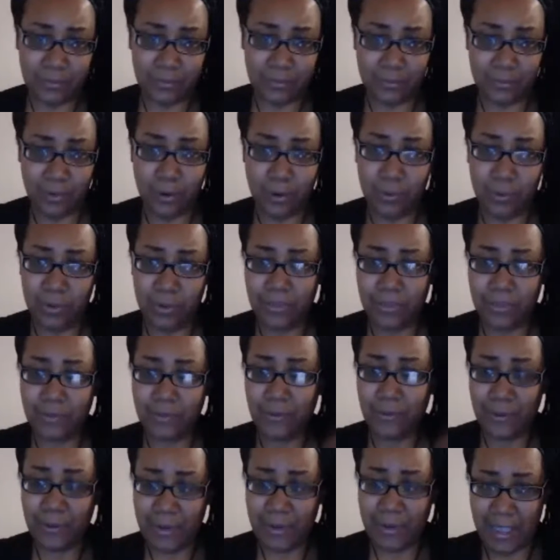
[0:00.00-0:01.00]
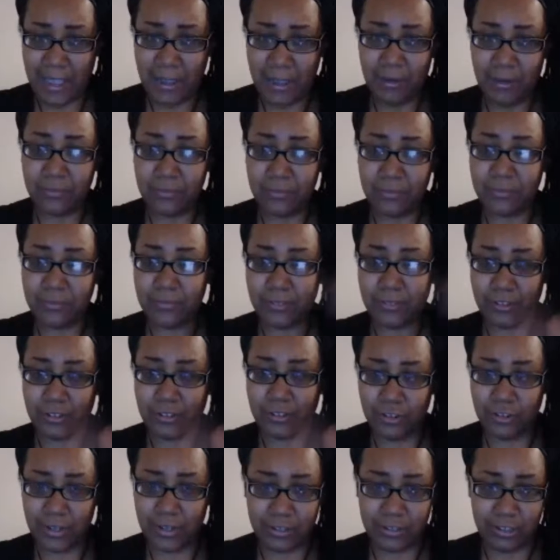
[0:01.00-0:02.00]
but I have to roll with it for now.
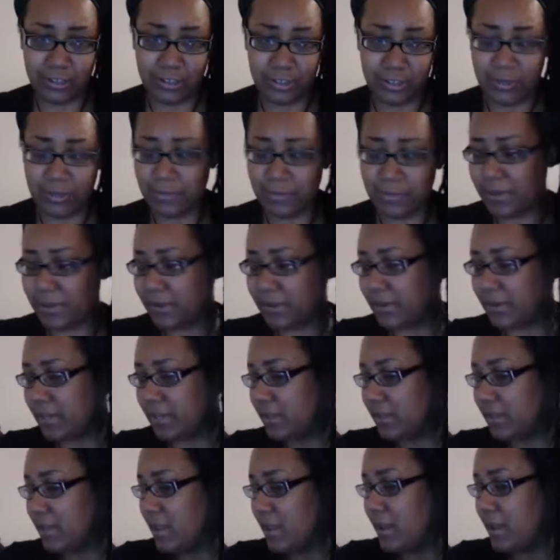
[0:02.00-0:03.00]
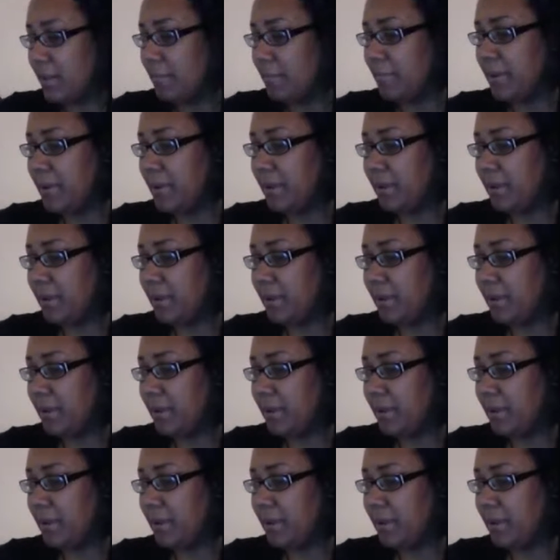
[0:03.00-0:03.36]
It's a transitioning period,